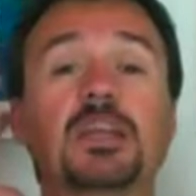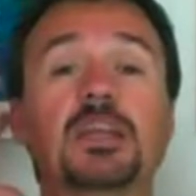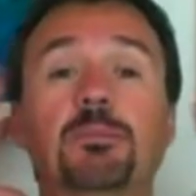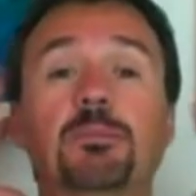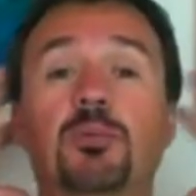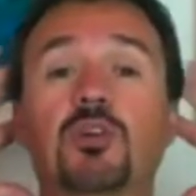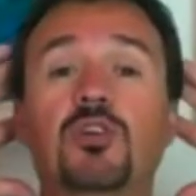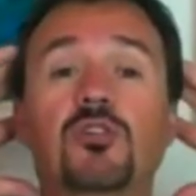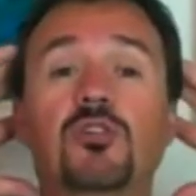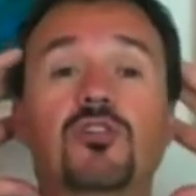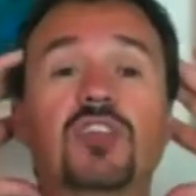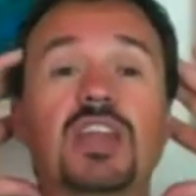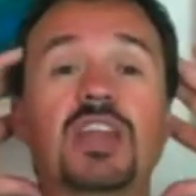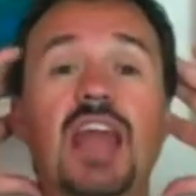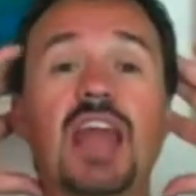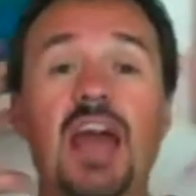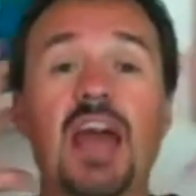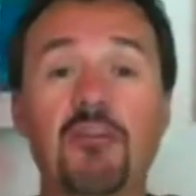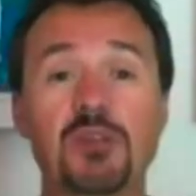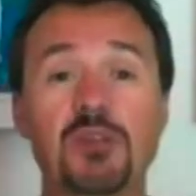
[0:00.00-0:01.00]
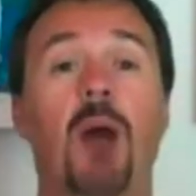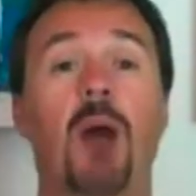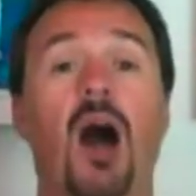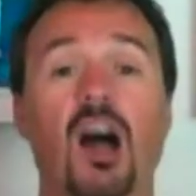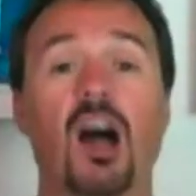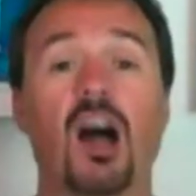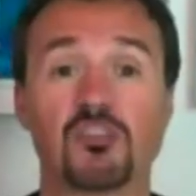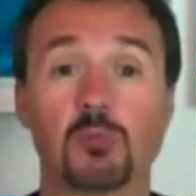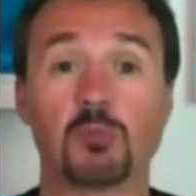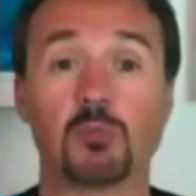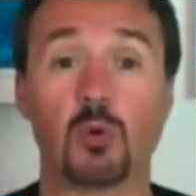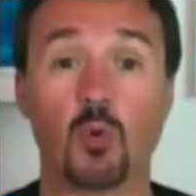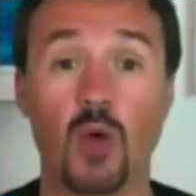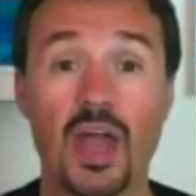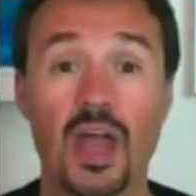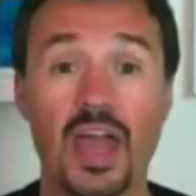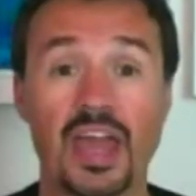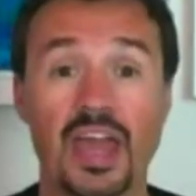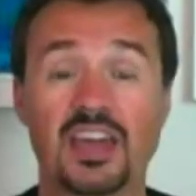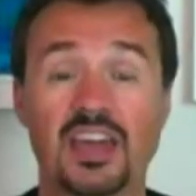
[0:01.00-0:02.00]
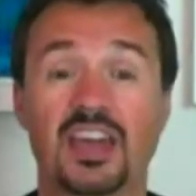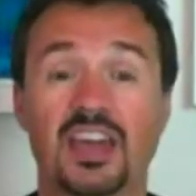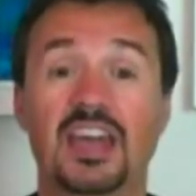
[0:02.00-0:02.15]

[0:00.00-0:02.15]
produced in every possible way,